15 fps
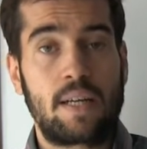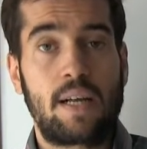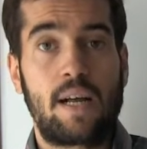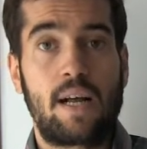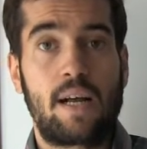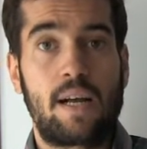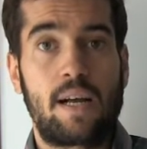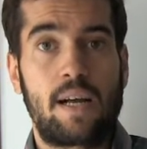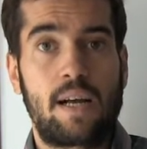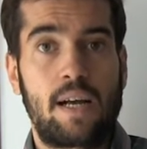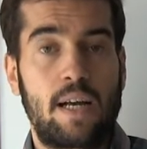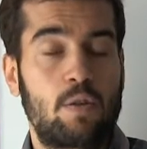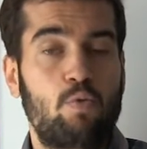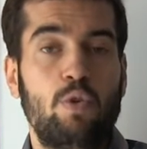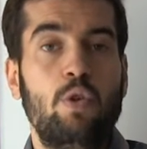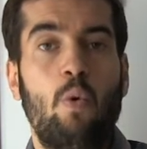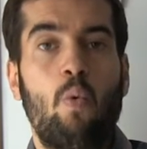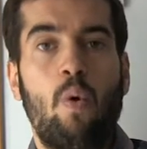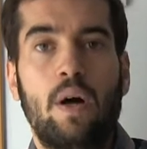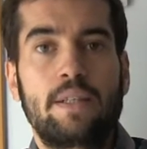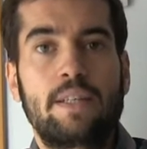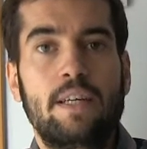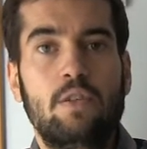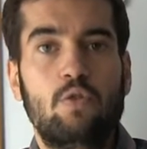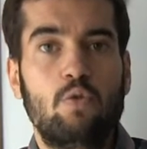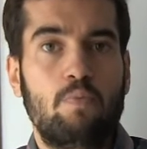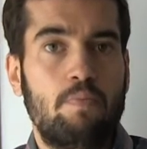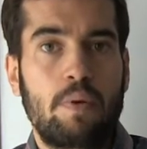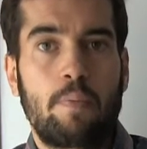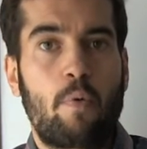as we don't want them to
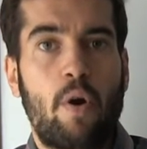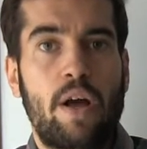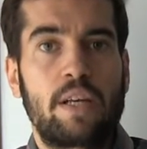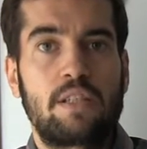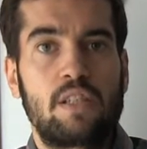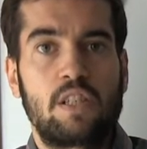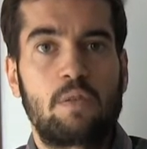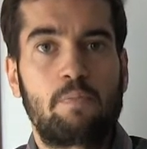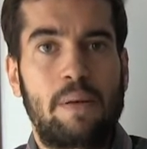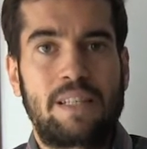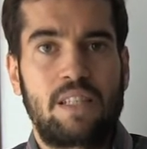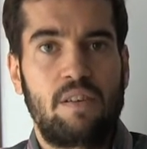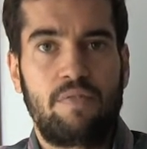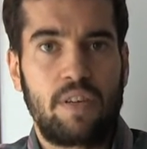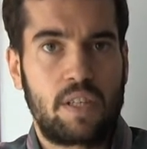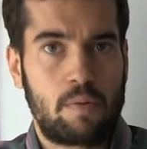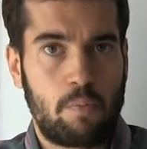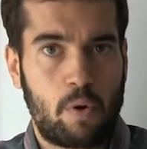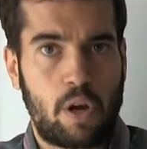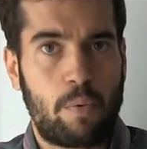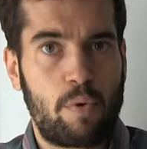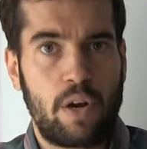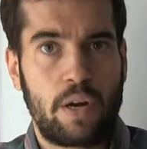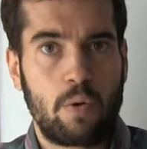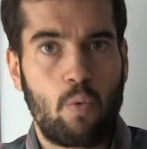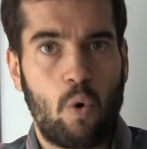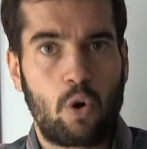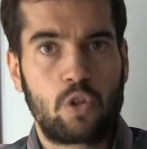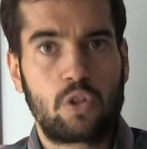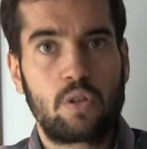memorize specific vocabulary
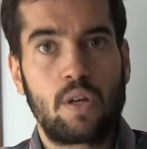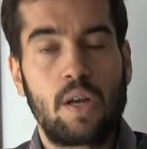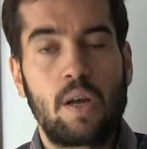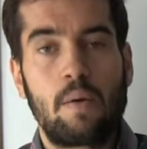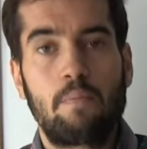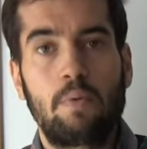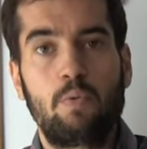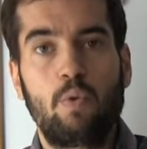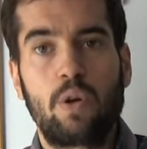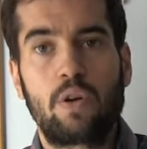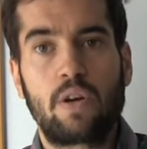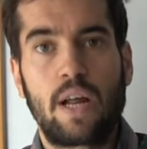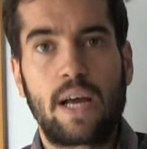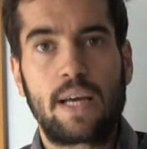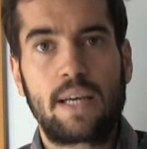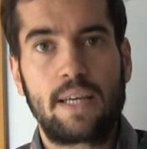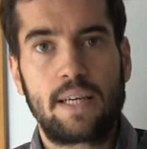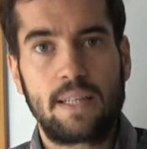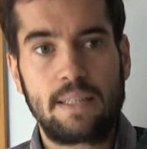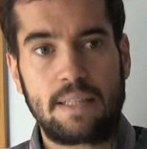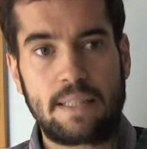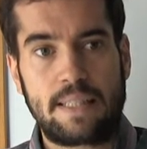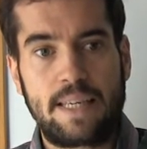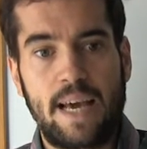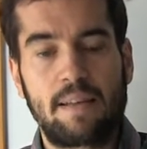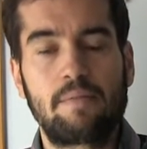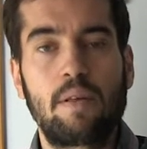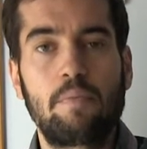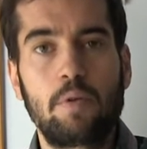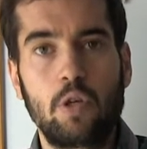words, but we're gonna get
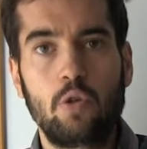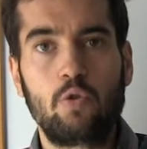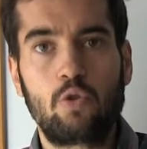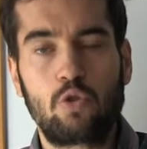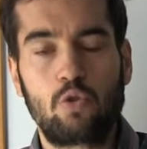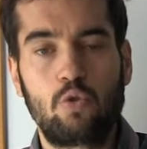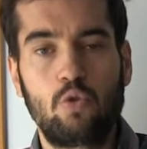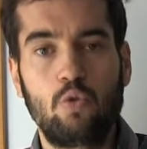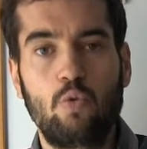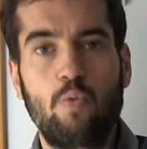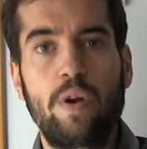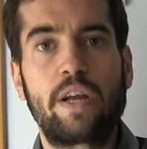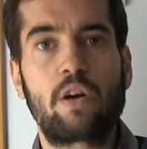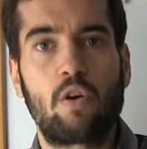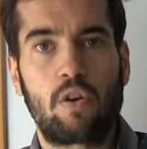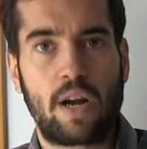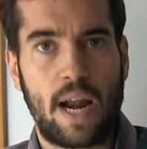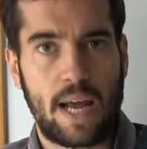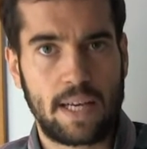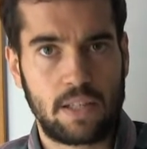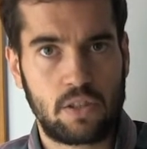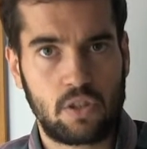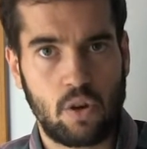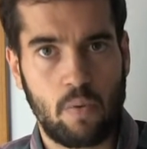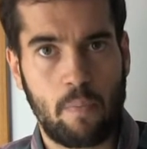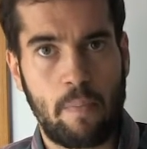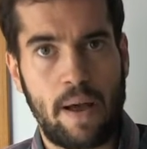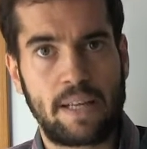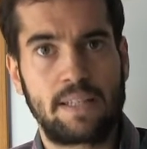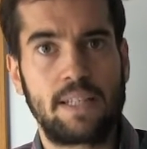them used to recognize some
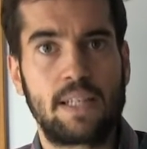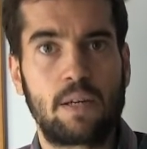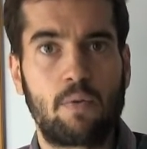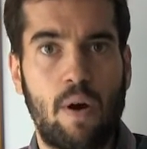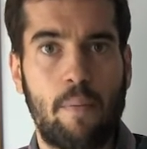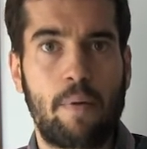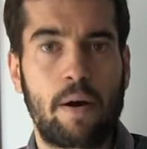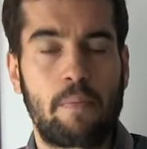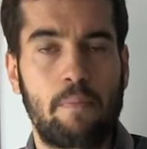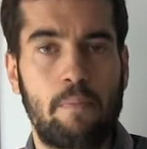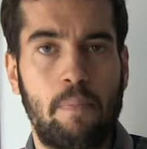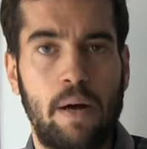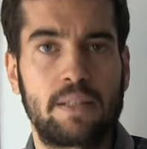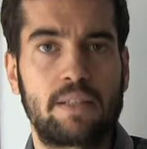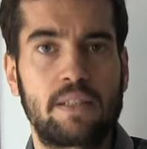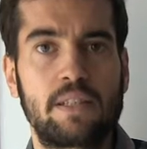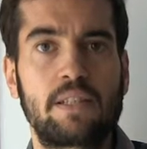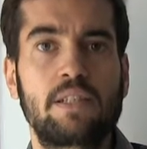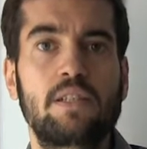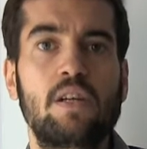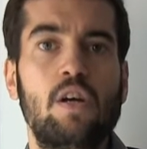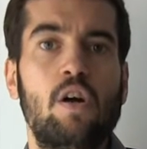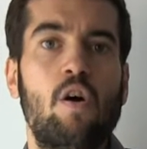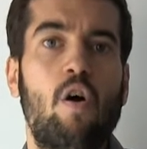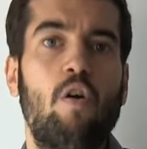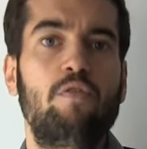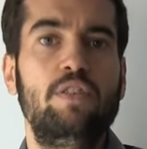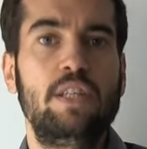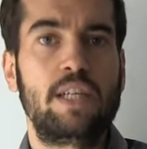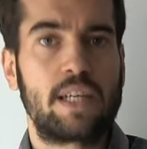basic grammar patterns
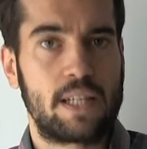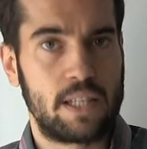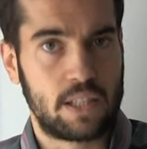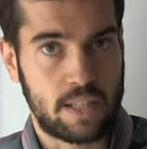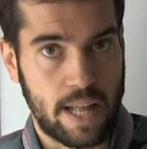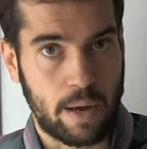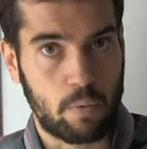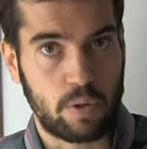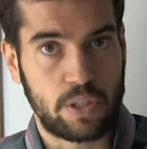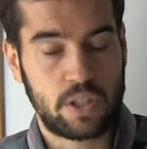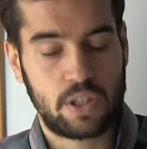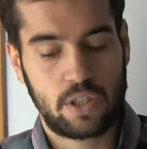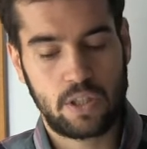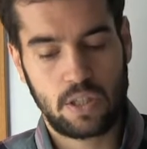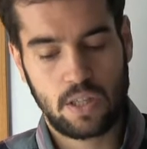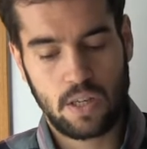of the English language.